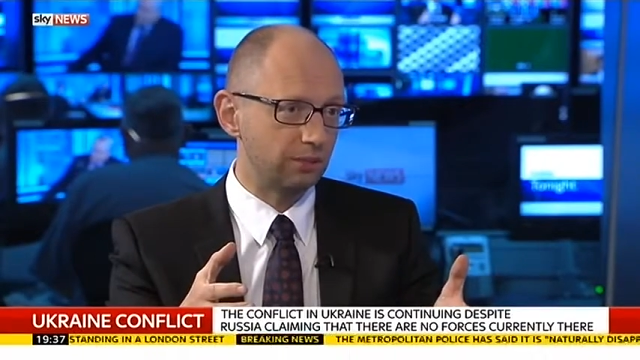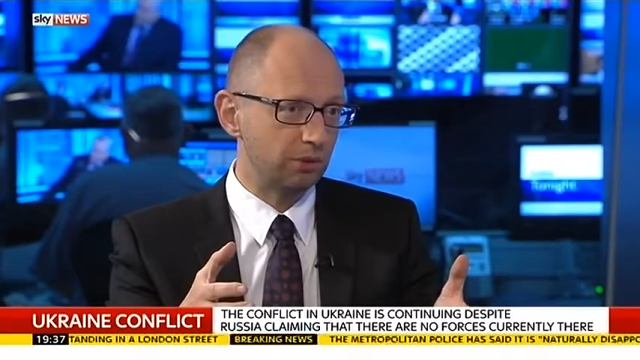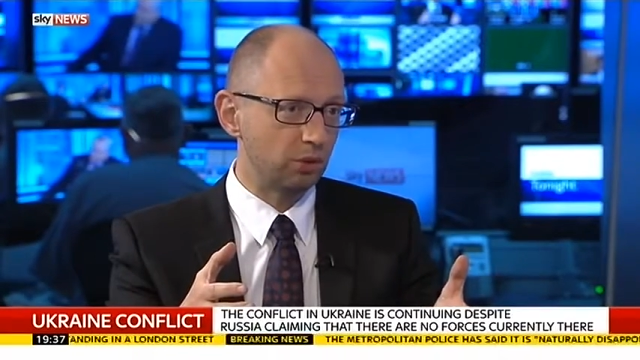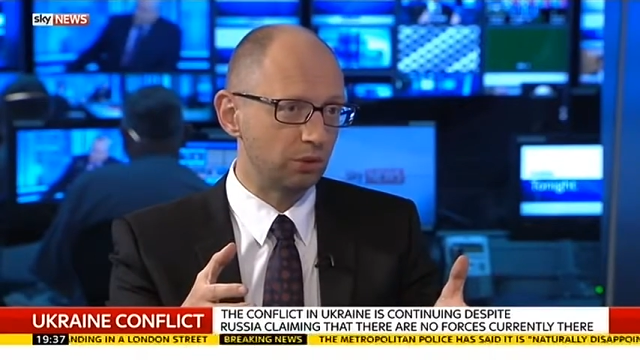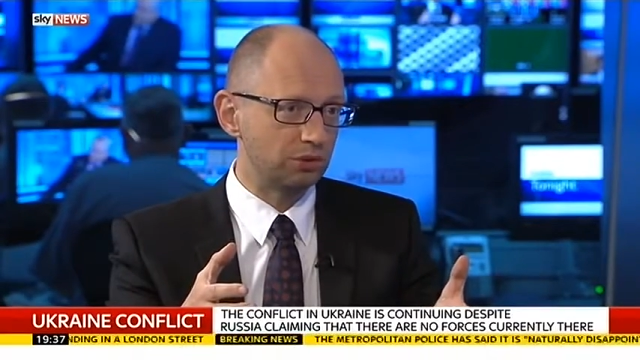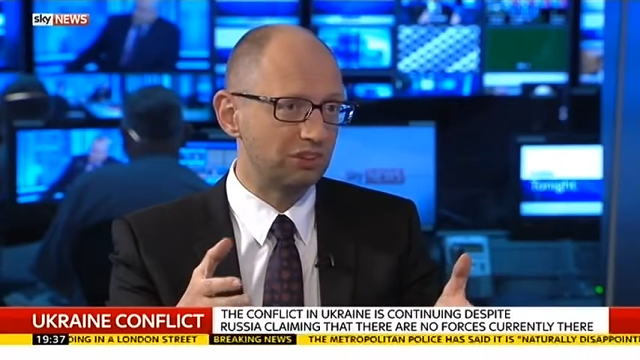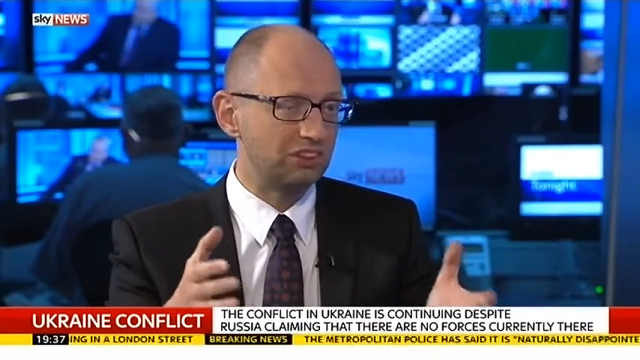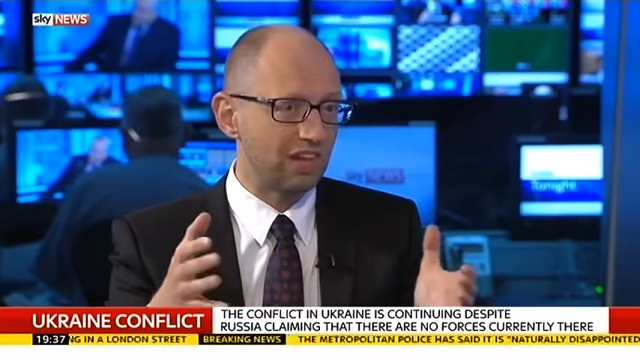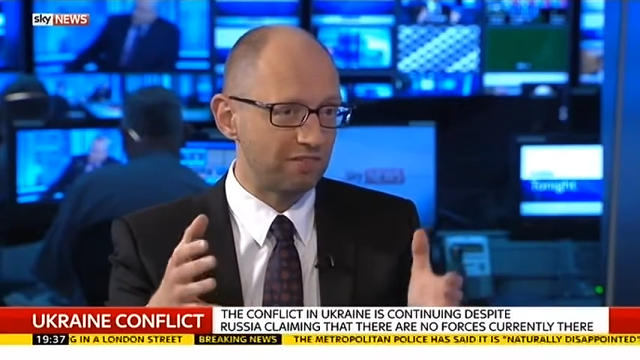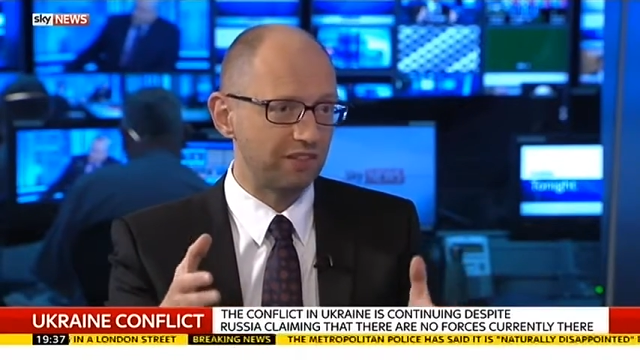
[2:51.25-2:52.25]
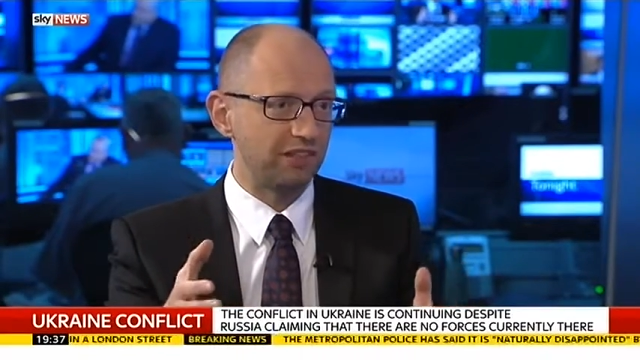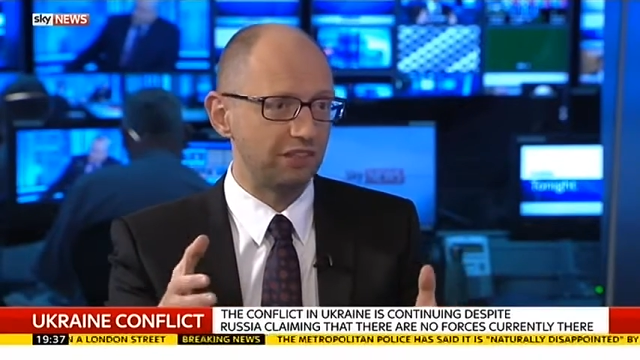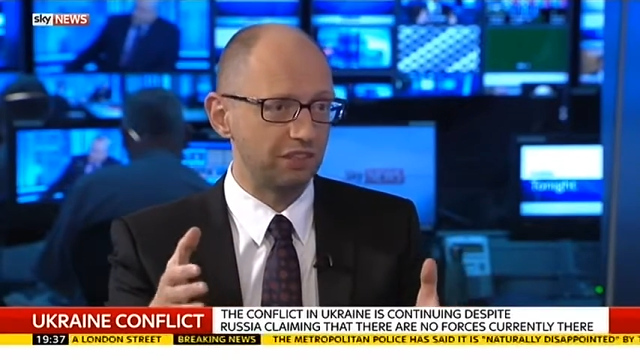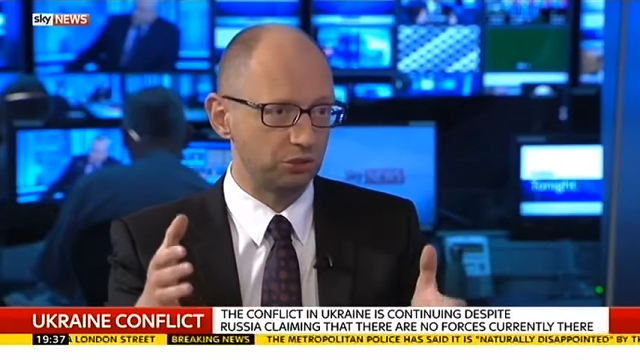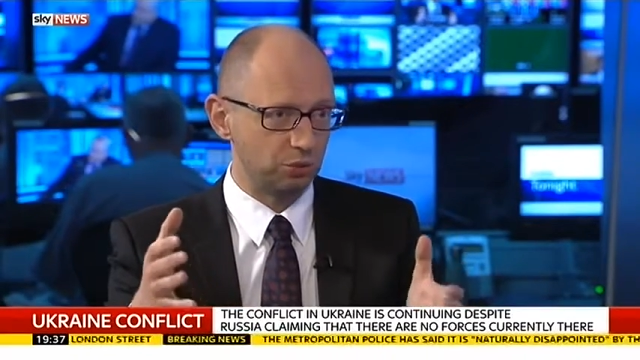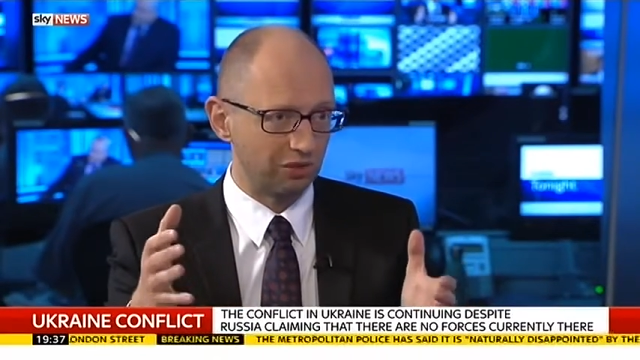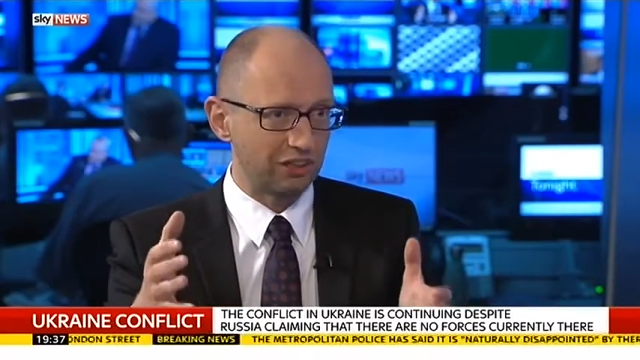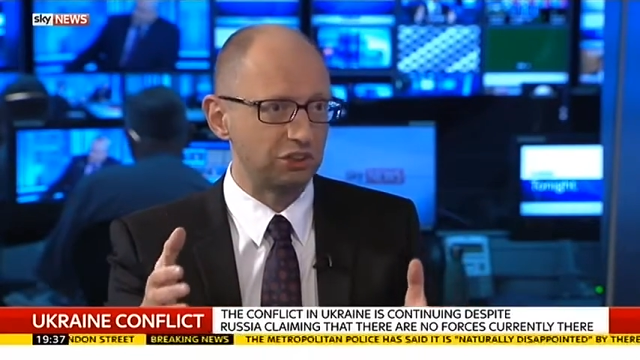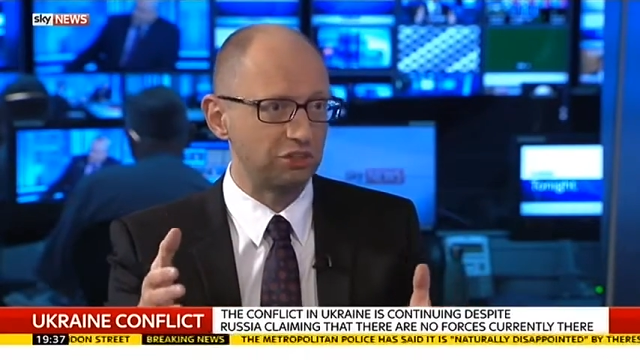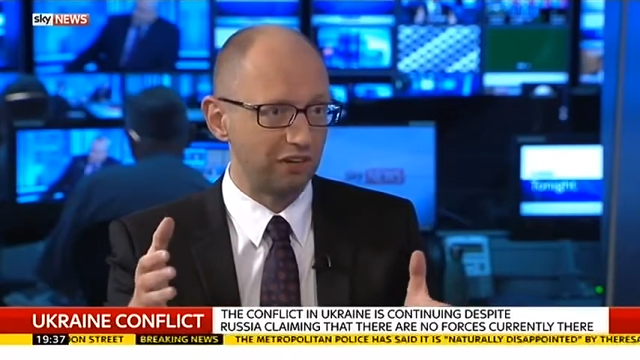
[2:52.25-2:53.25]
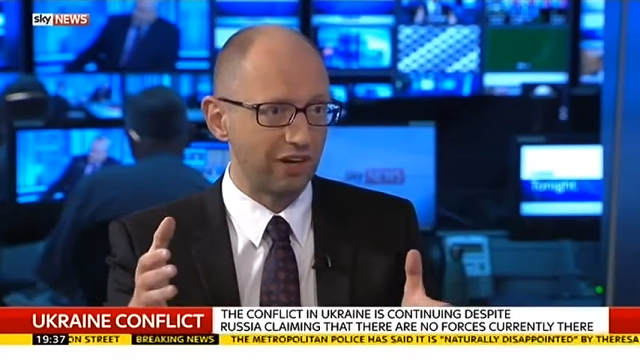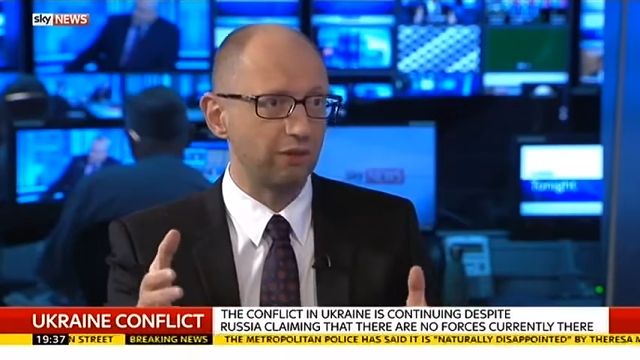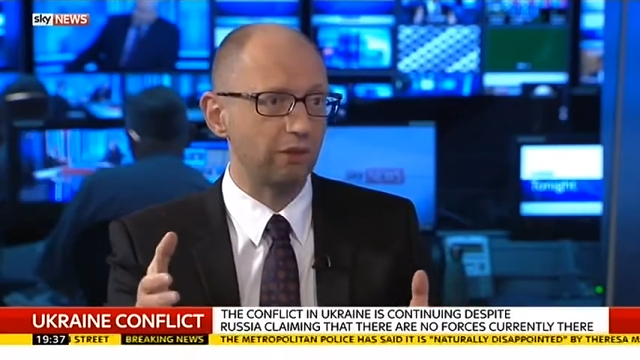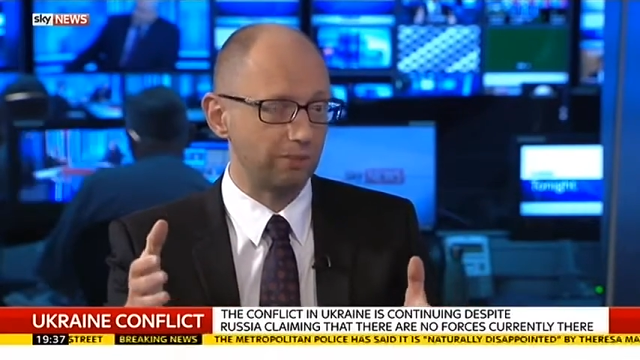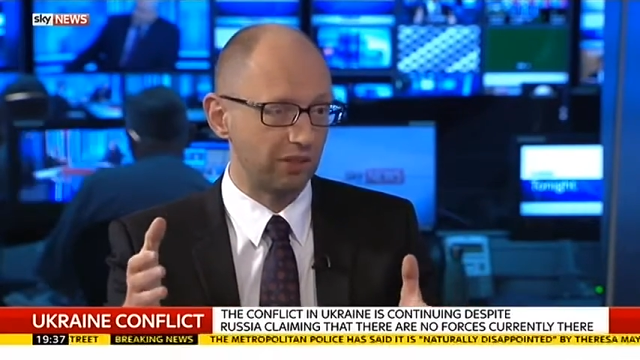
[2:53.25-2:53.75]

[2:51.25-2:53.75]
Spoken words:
belong definitely to Russian regular